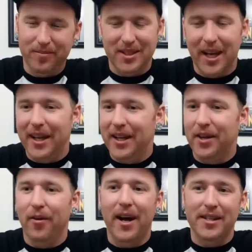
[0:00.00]
slightly
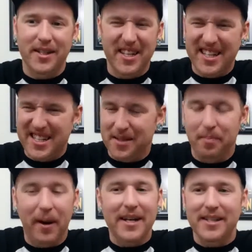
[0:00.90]
grassy and
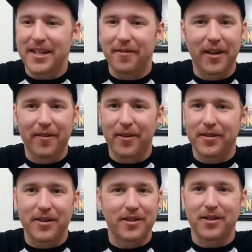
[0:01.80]
spicy
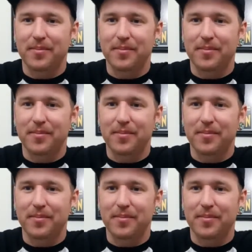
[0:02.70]
flavors, it's just